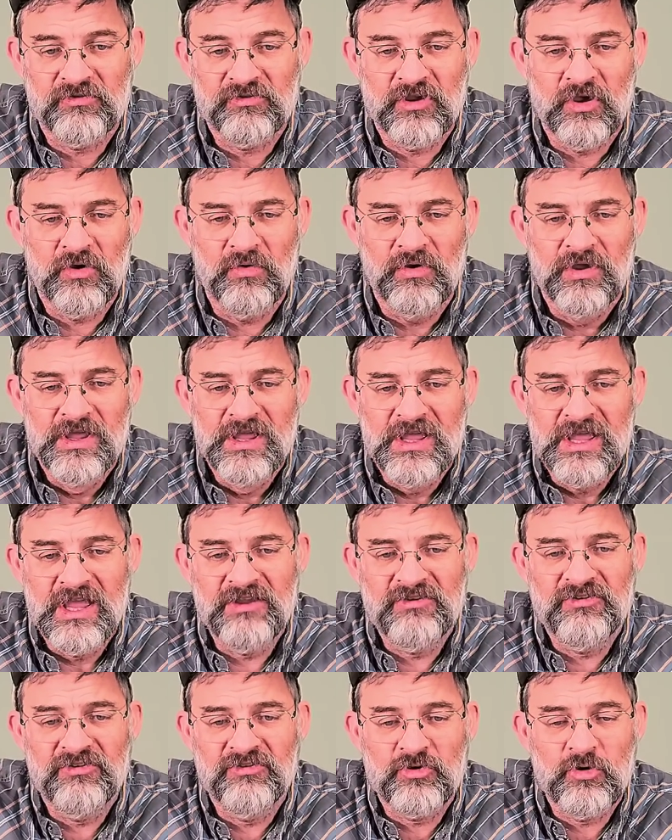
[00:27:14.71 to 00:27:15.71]
So
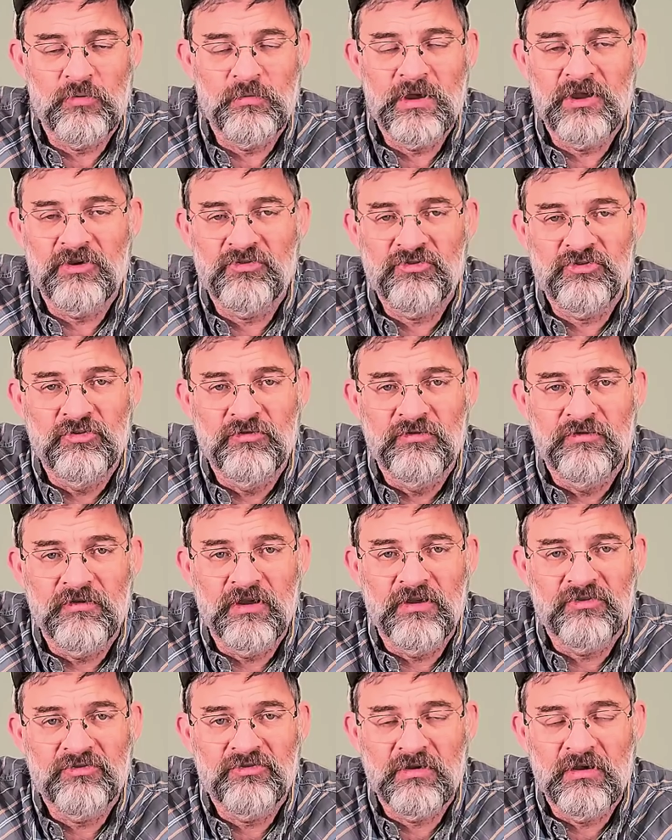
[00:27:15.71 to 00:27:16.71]
it's just going to be
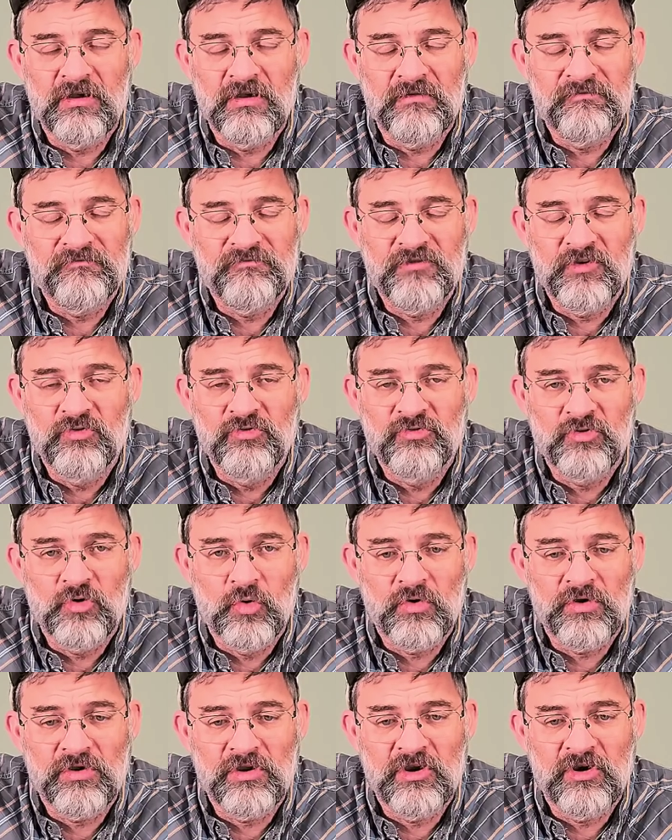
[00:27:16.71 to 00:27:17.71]
a few
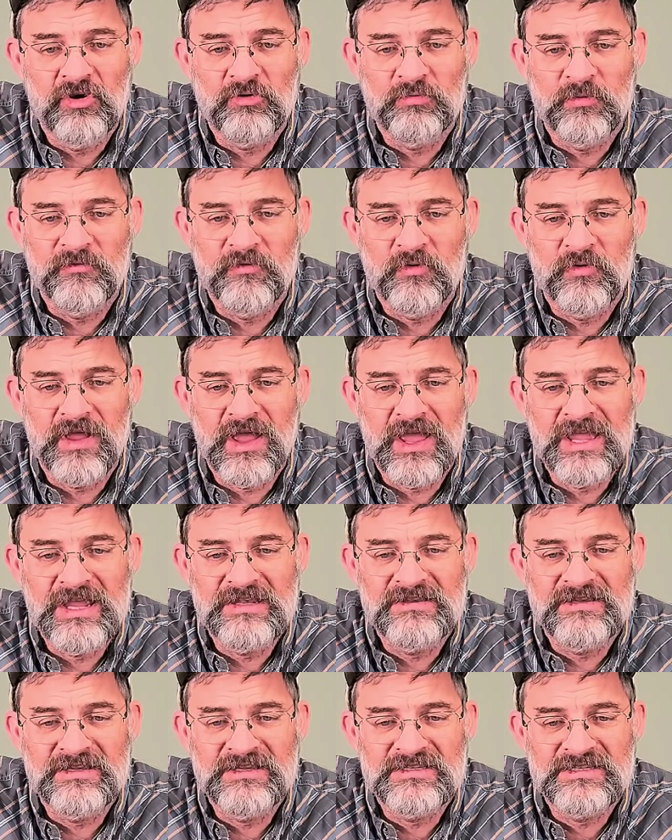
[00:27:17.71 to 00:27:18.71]
short years before the
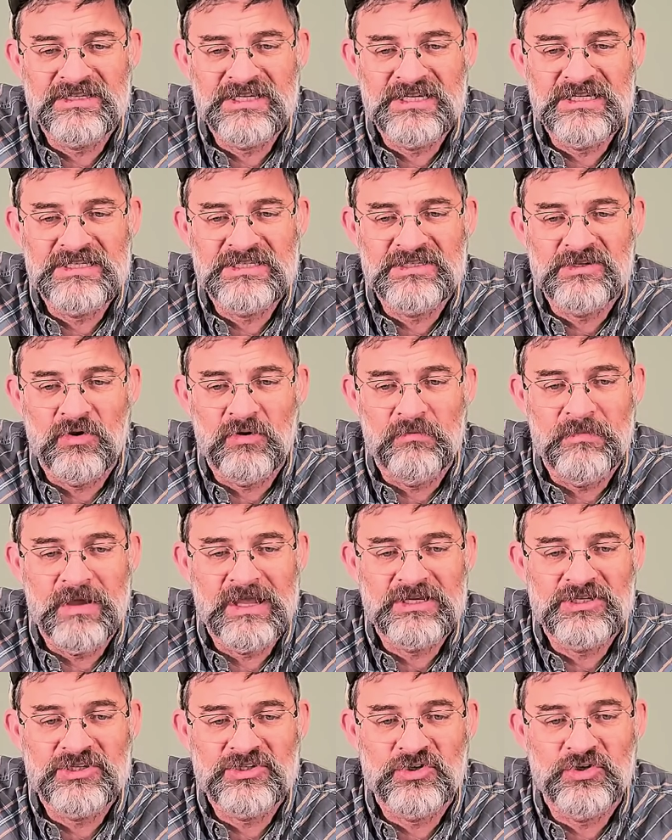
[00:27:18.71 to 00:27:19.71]
ATC is going to
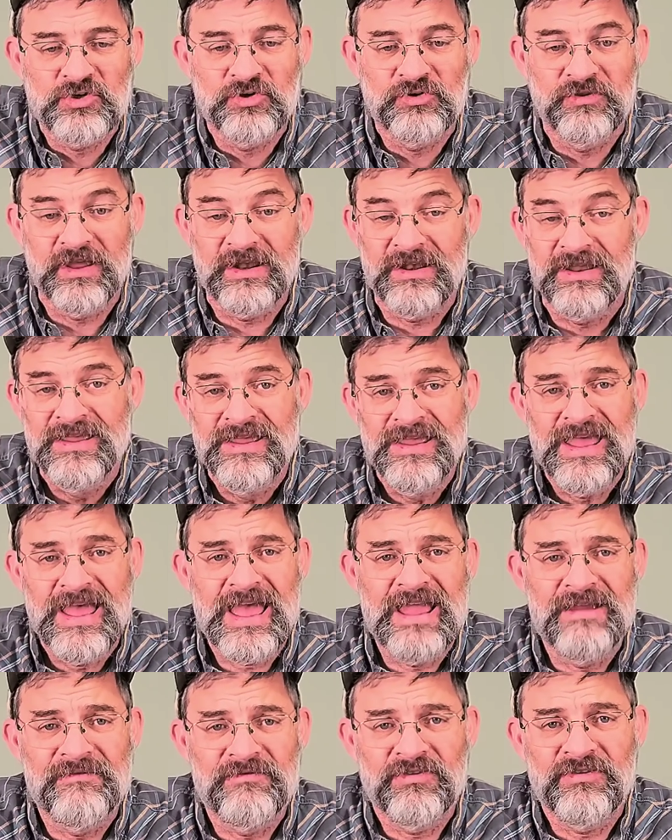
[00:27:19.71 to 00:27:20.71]
make sure that
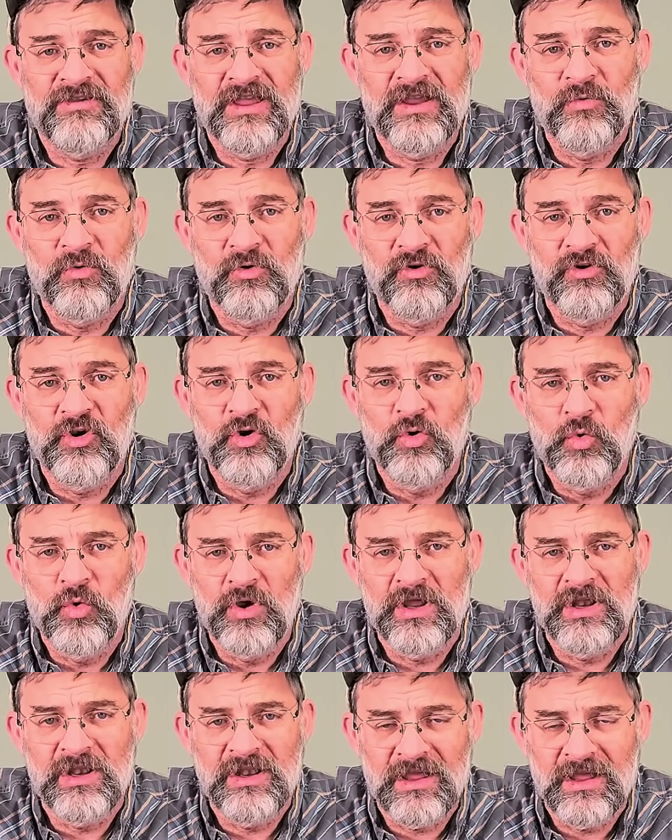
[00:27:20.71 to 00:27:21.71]
everything we're
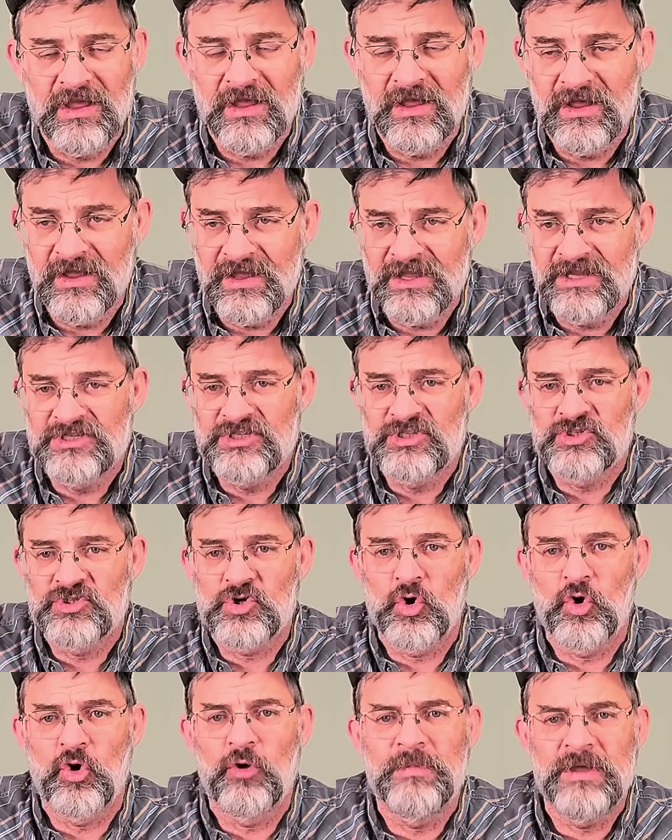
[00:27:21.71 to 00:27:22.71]
doing is
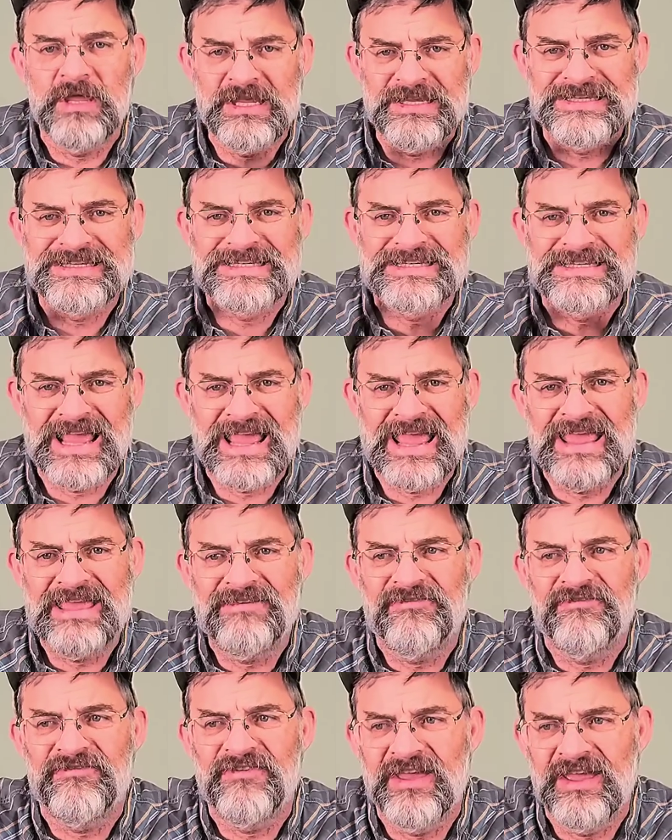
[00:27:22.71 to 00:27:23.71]
just going to be
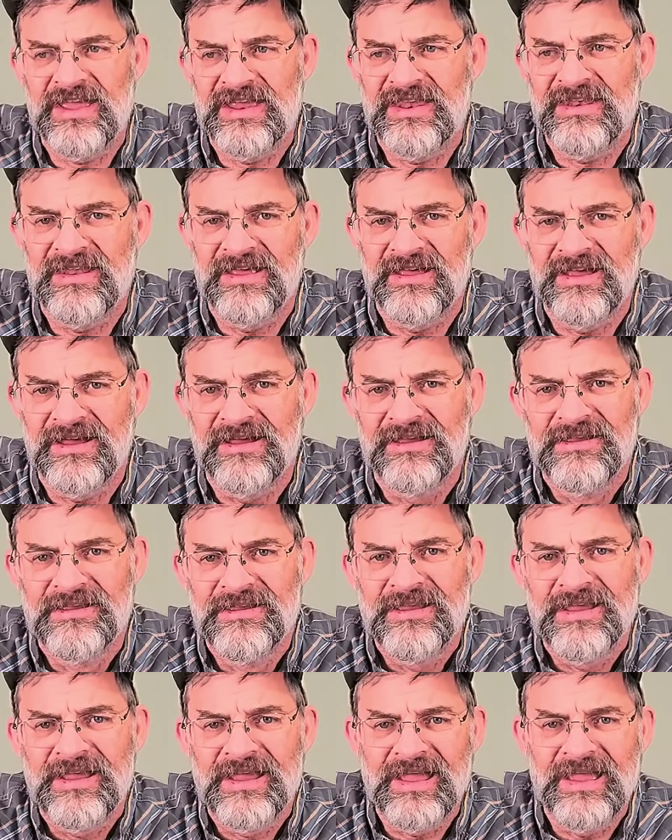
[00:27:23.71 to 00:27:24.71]
safe, and the
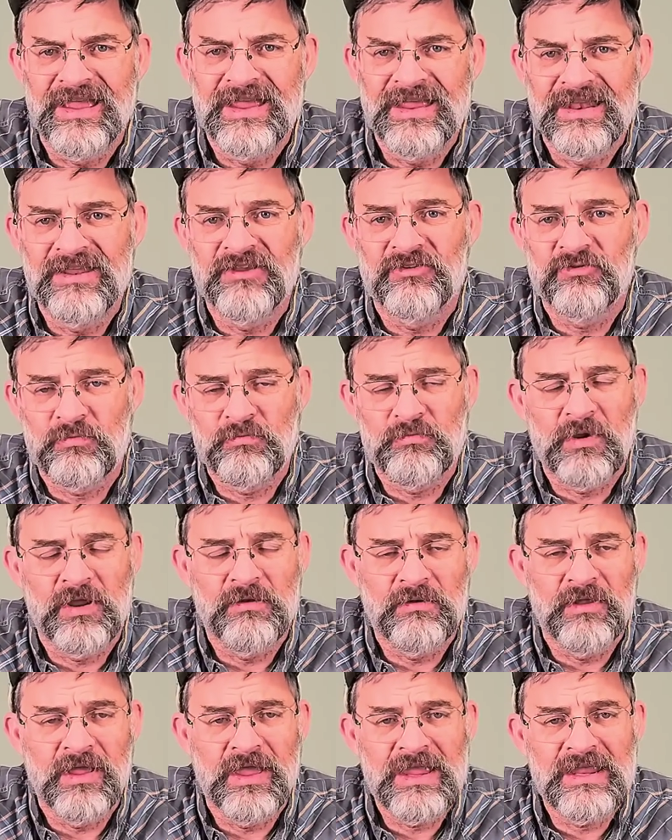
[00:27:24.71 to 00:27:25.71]

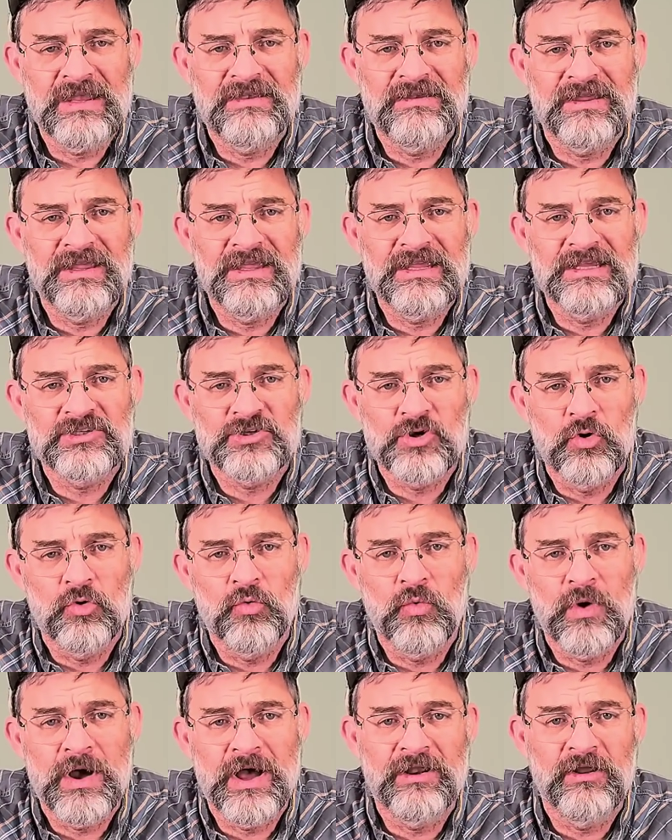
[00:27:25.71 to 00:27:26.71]
AT is going
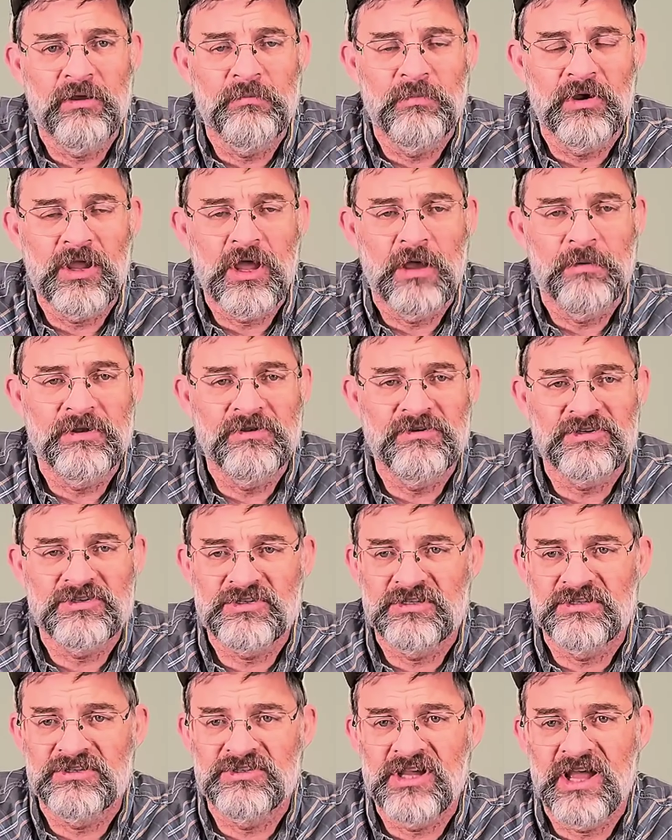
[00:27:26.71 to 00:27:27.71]
to wind up becoming
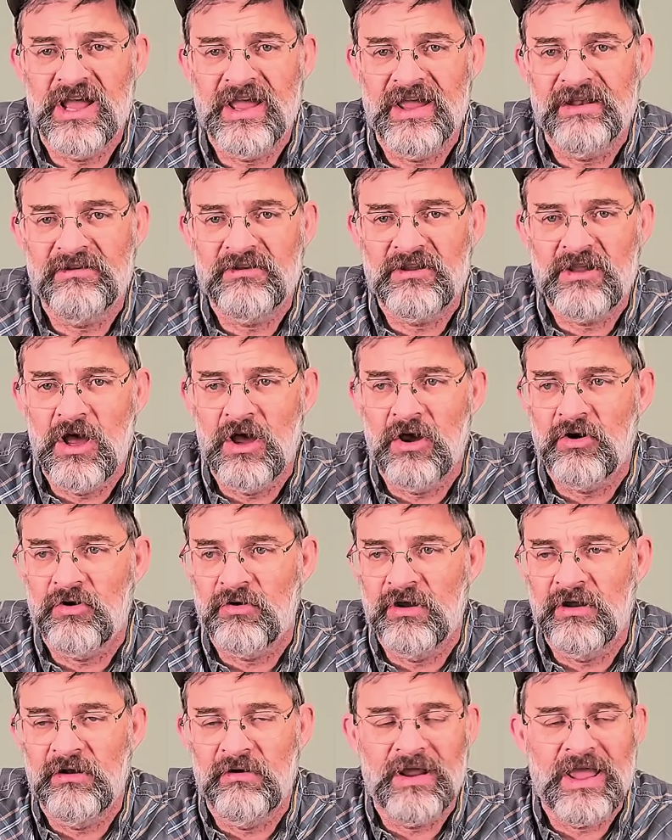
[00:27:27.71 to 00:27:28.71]
just a giant
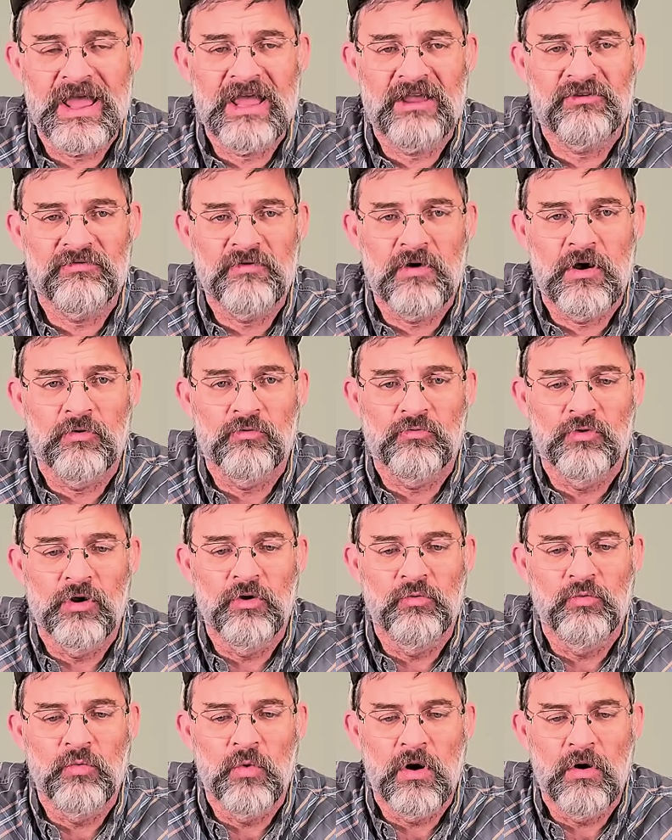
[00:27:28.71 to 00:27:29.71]
concrete or asphalt
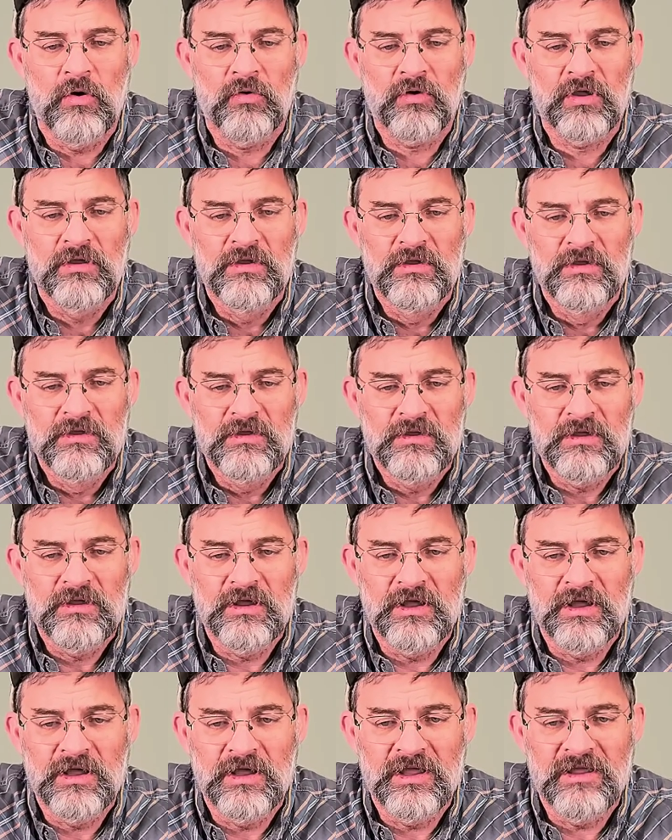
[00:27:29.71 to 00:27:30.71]
road walk
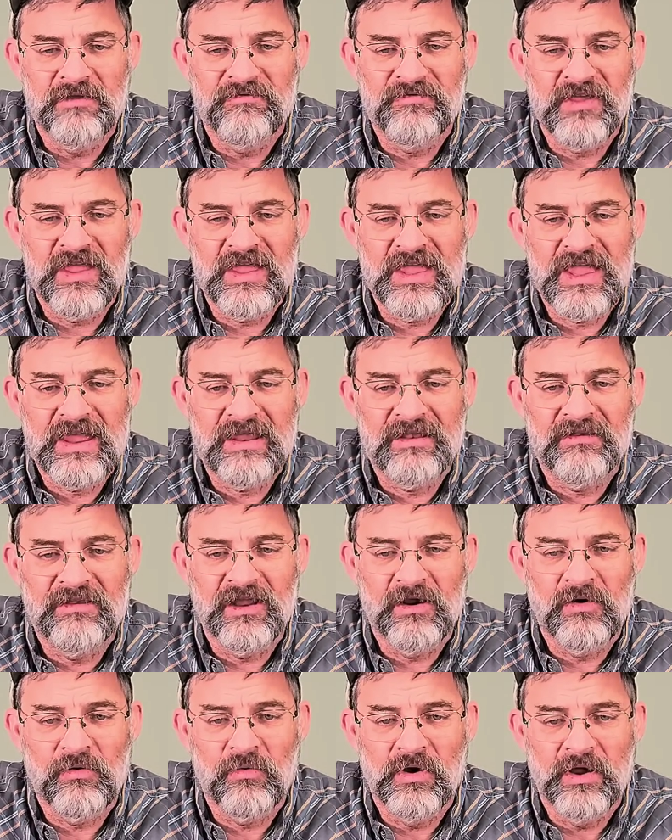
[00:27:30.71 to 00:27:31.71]
if they had
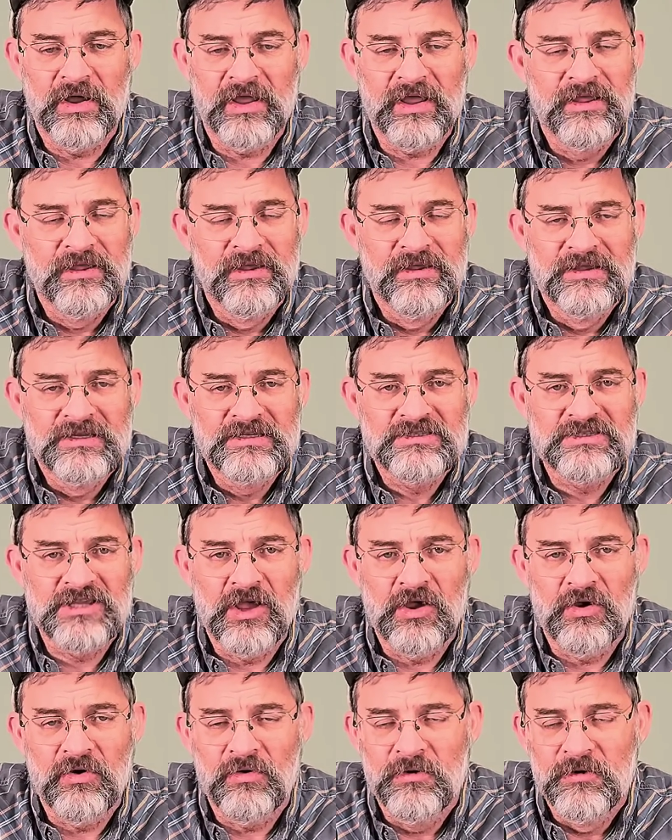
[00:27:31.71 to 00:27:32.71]
their way.
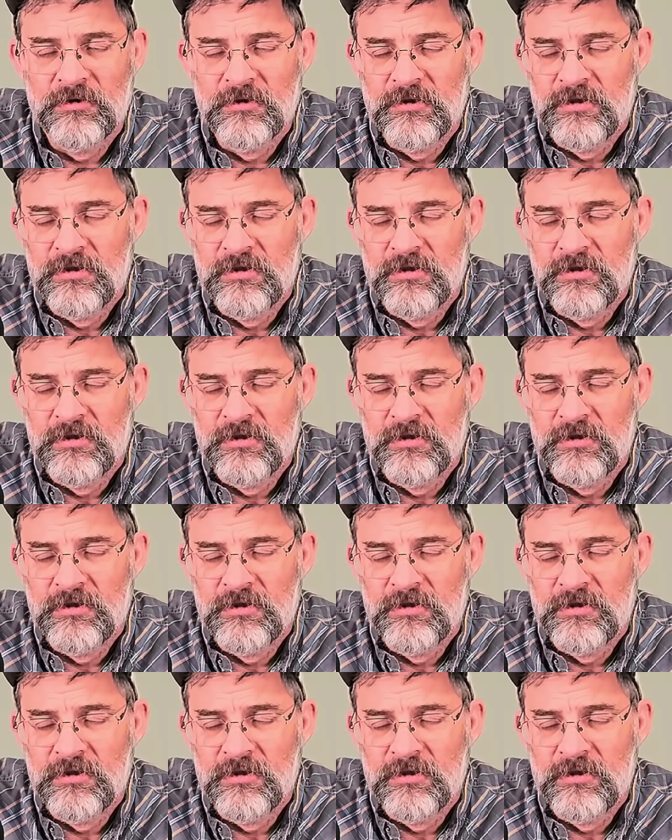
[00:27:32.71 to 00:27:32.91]
So